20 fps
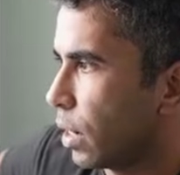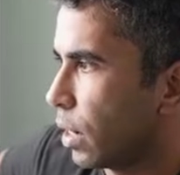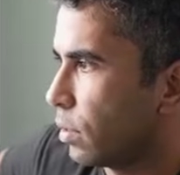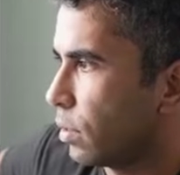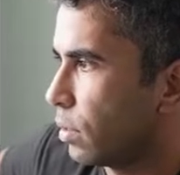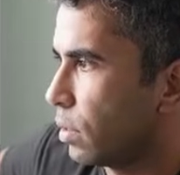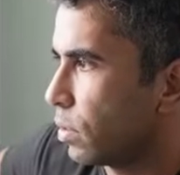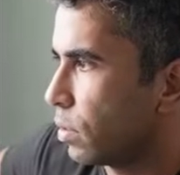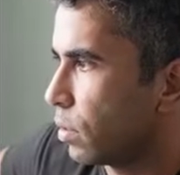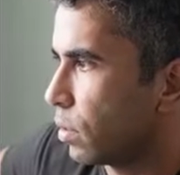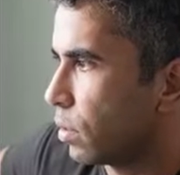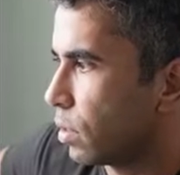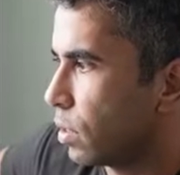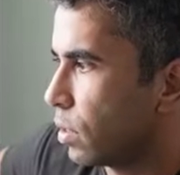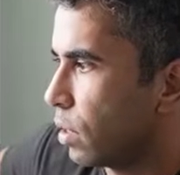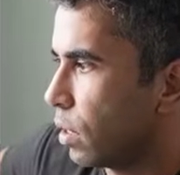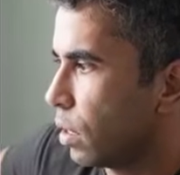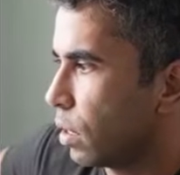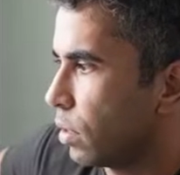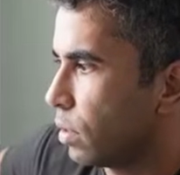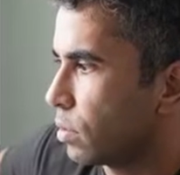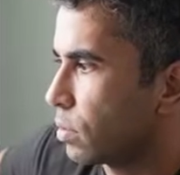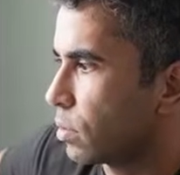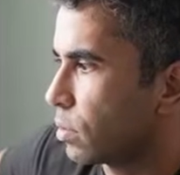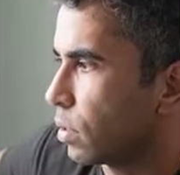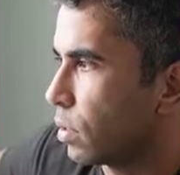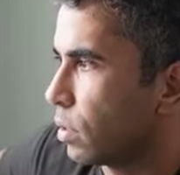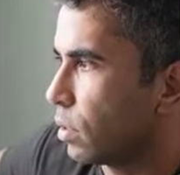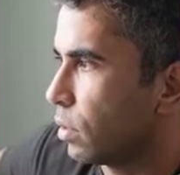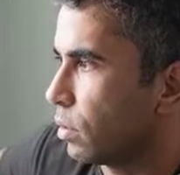I literally
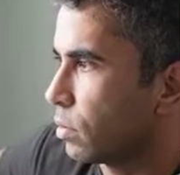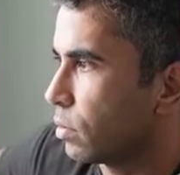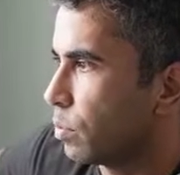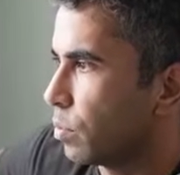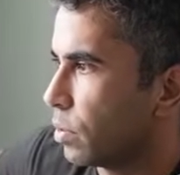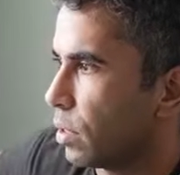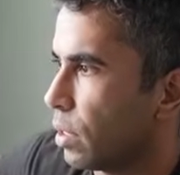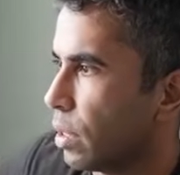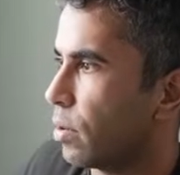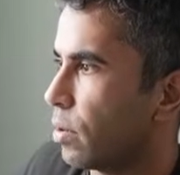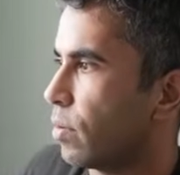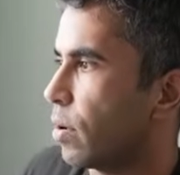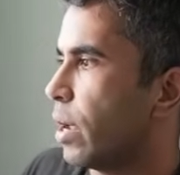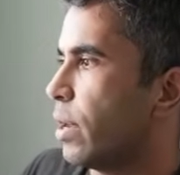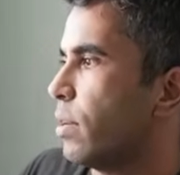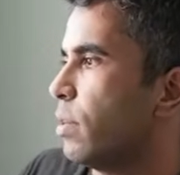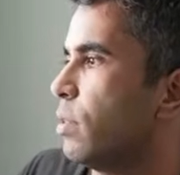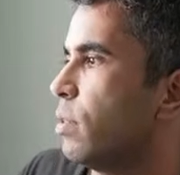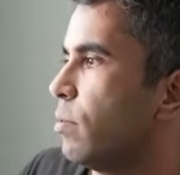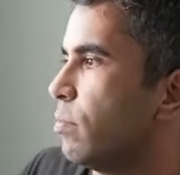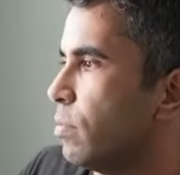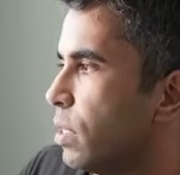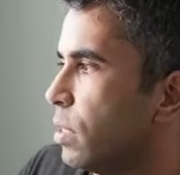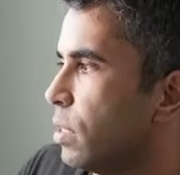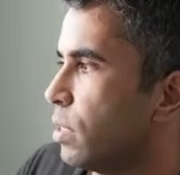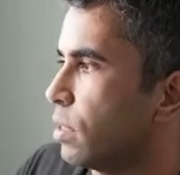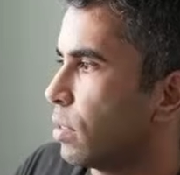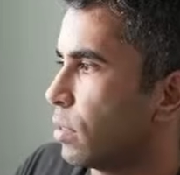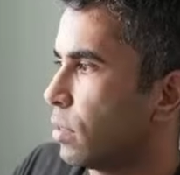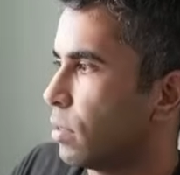uninstalled Playwright
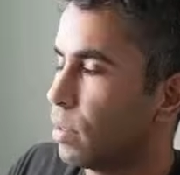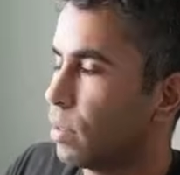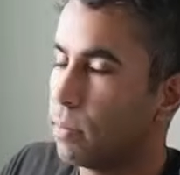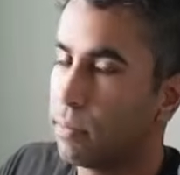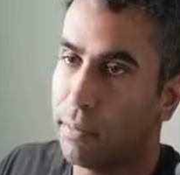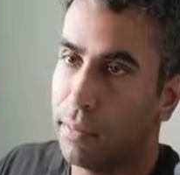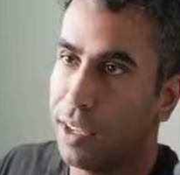immediately.